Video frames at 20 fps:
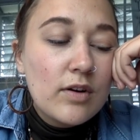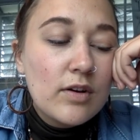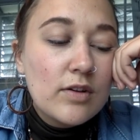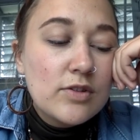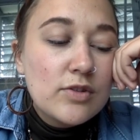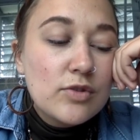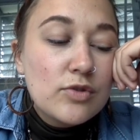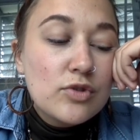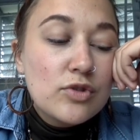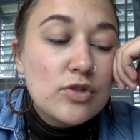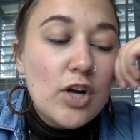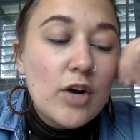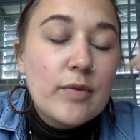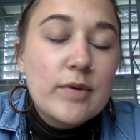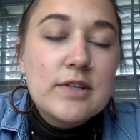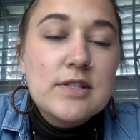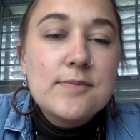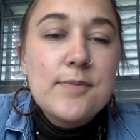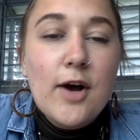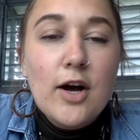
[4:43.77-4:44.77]
social
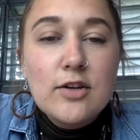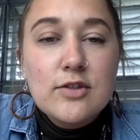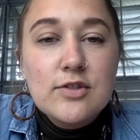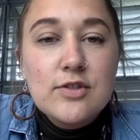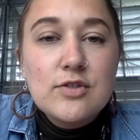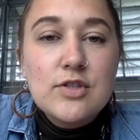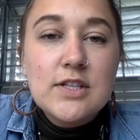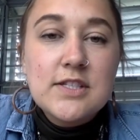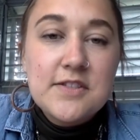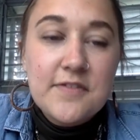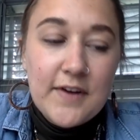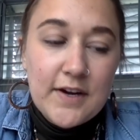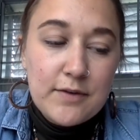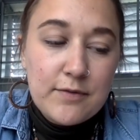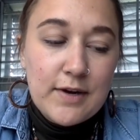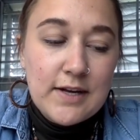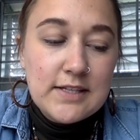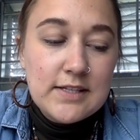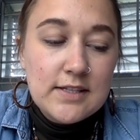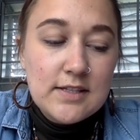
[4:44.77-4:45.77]
Darwinism also justified
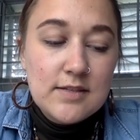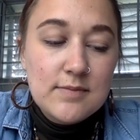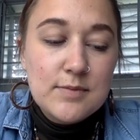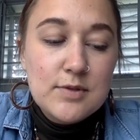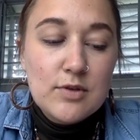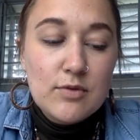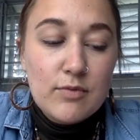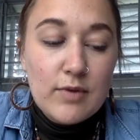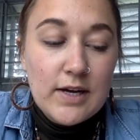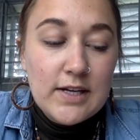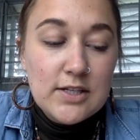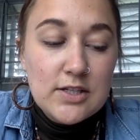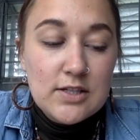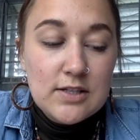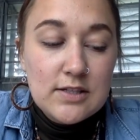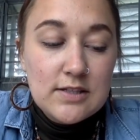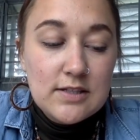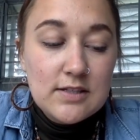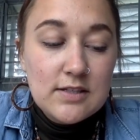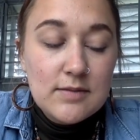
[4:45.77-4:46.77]
racism. So
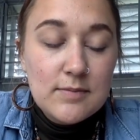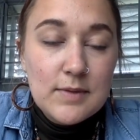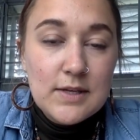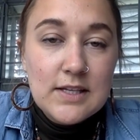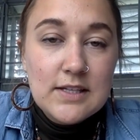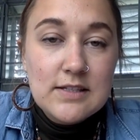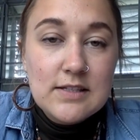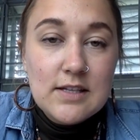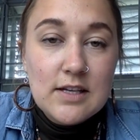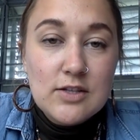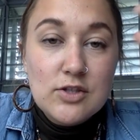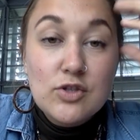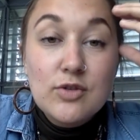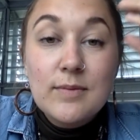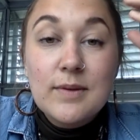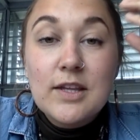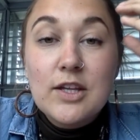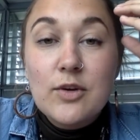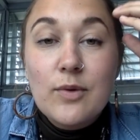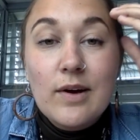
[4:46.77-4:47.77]
racism is
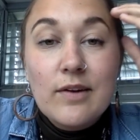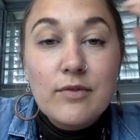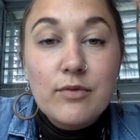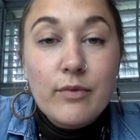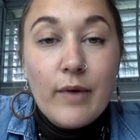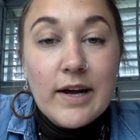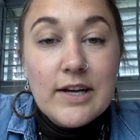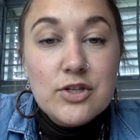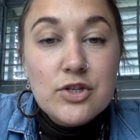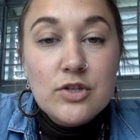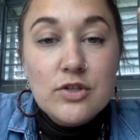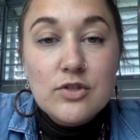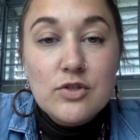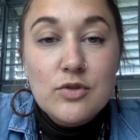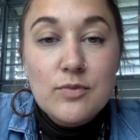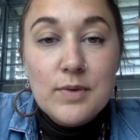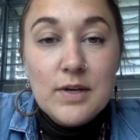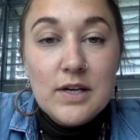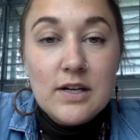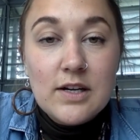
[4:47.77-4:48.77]
assuming that you have racial
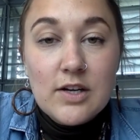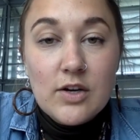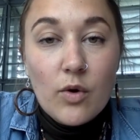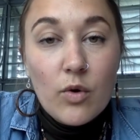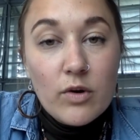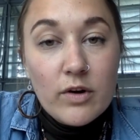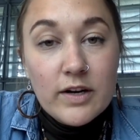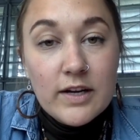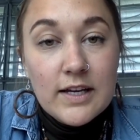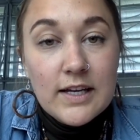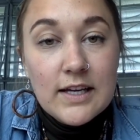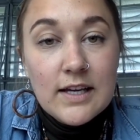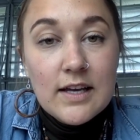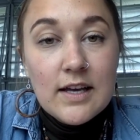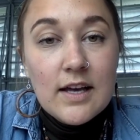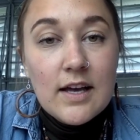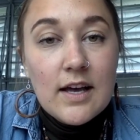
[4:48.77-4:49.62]
superiority,